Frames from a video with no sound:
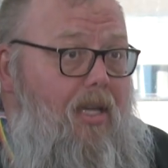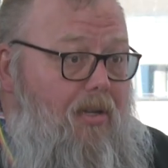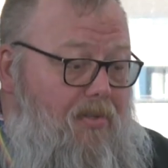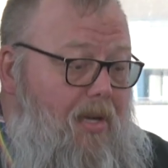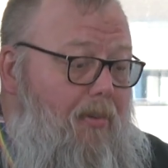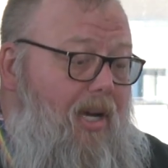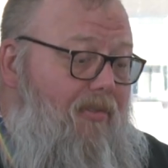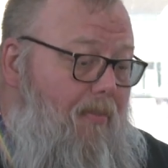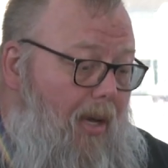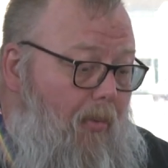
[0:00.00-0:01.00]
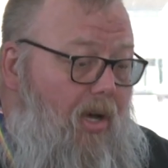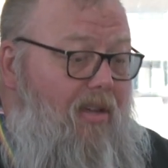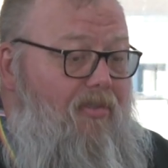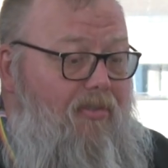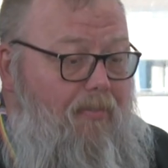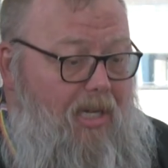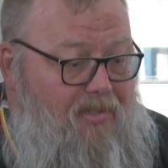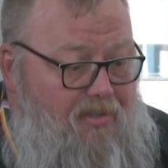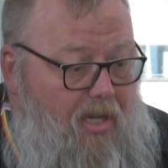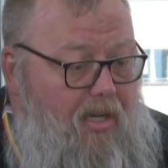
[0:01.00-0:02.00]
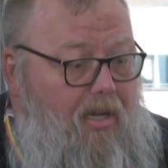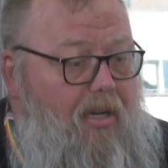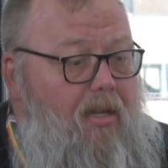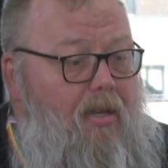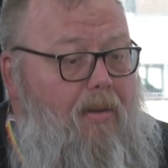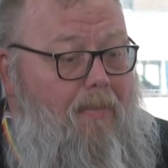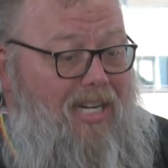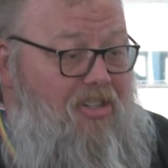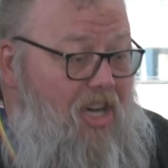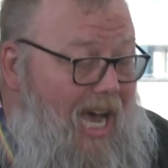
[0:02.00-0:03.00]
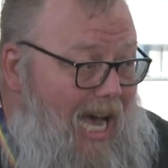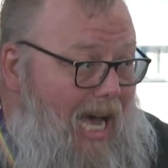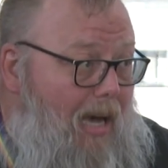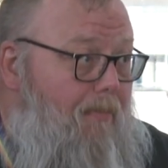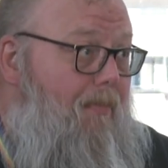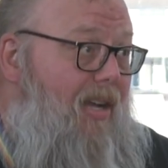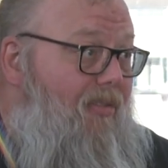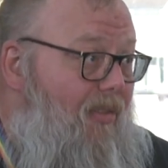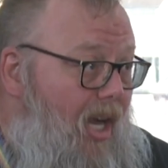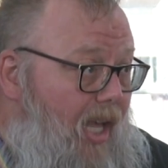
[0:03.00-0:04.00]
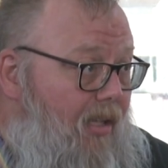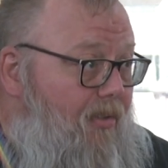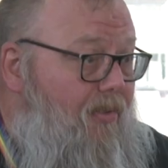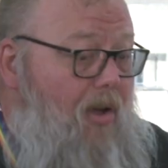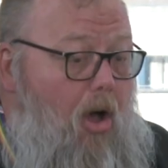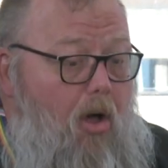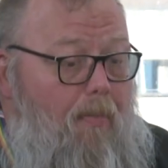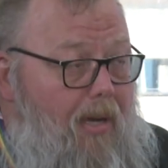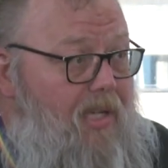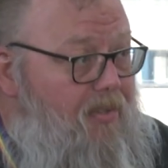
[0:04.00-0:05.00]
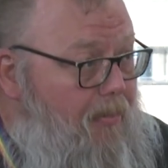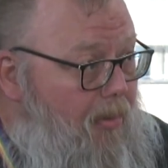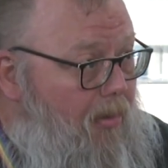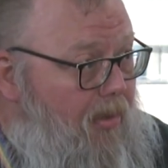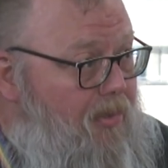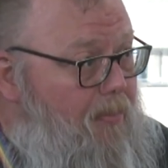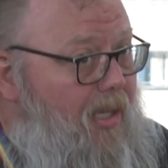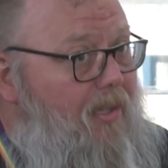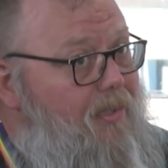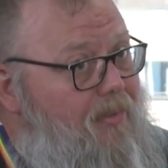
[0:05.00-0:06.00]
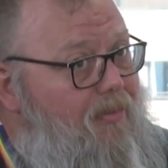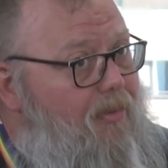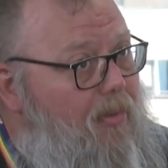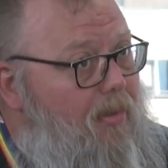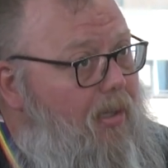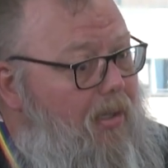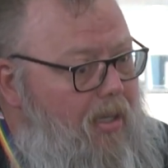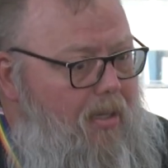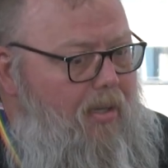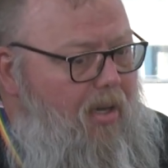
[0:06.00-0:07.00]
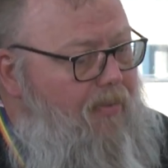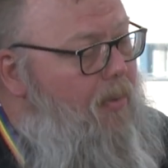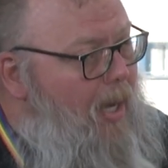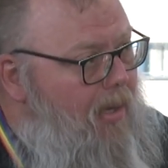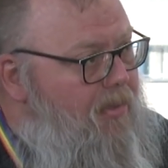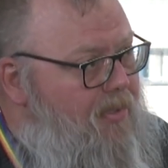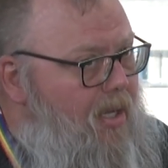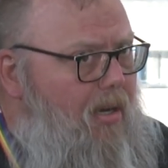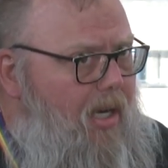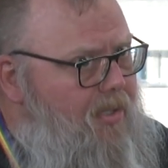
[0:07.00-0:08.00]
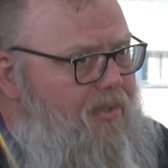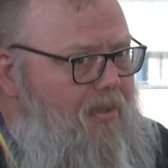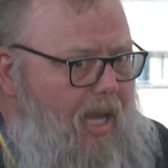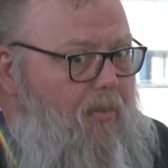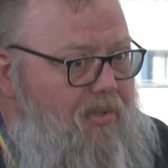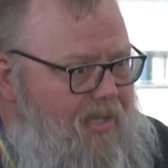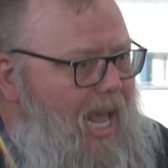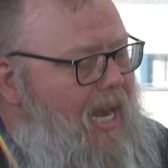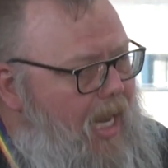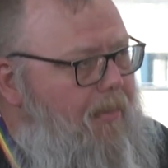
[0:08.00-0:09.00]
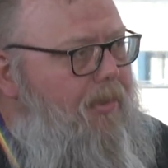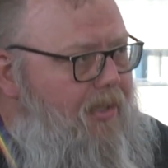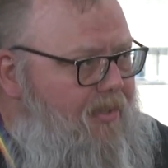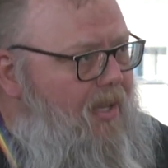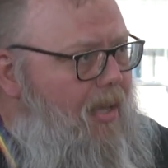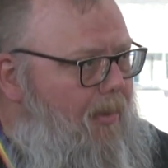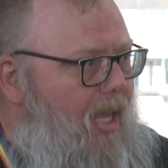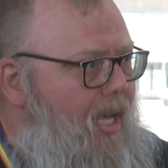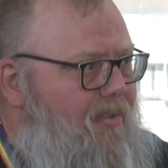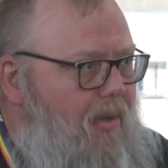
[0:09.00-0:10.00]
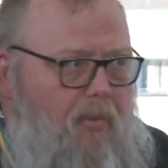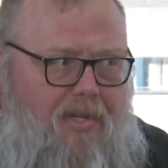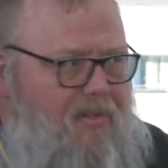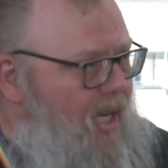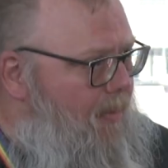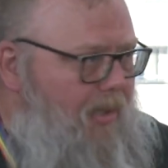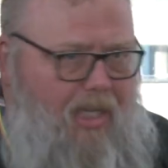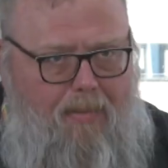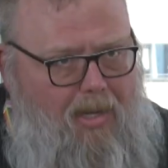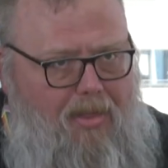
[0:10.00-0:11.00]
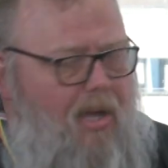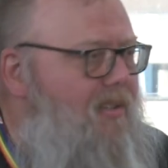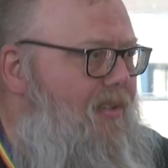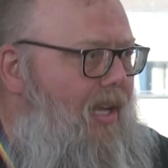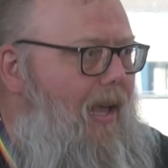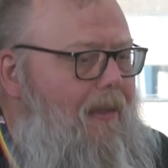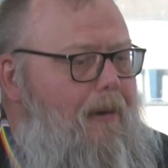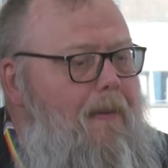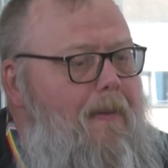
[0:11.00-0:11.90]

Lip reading: separated from my wife, my son, my job, my friends, all my supports, because for a few hours there, I was not able to stabilize. I wasn't able to get my thoughts together.